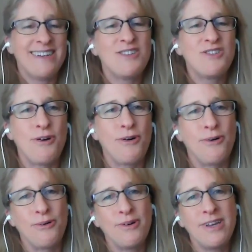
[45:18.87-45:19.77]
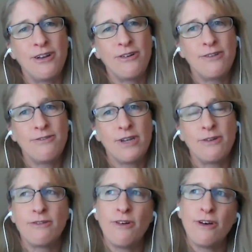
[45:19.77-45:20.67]
So, you know, it, it
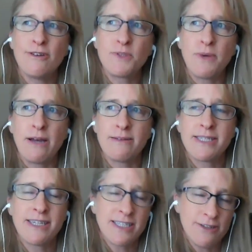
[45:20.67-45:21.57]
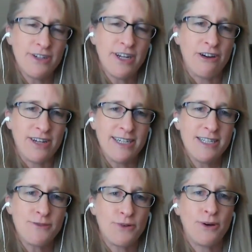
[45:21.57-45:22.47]
revolves around six different
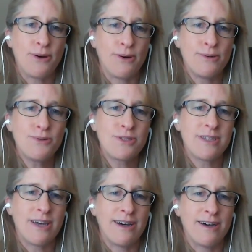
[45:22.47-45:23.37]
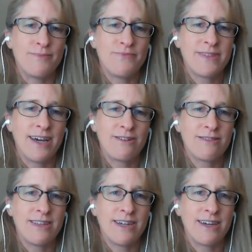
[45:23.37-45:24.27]
areas for a host. Um, I
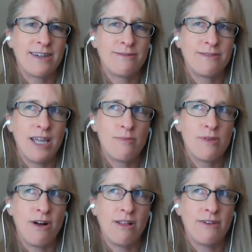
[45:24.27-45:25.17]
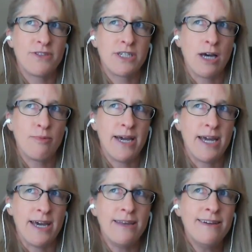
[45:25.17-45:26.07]
don't think I can name them all off the top of my
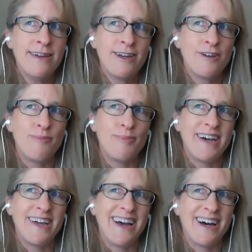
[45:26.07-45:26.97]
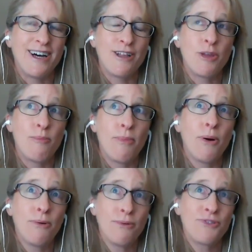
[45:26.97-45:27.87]
head, but uh, the
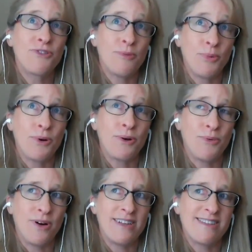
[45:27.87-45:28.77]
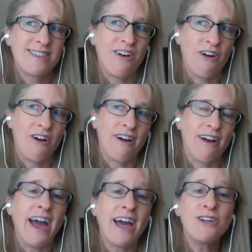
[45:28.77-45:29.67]
most important ones are
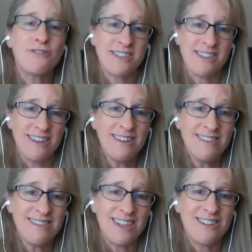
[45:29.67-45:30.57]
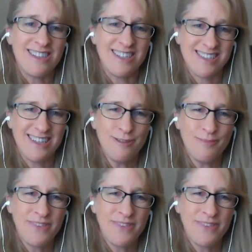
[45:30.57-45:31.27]
accuracy in your listing.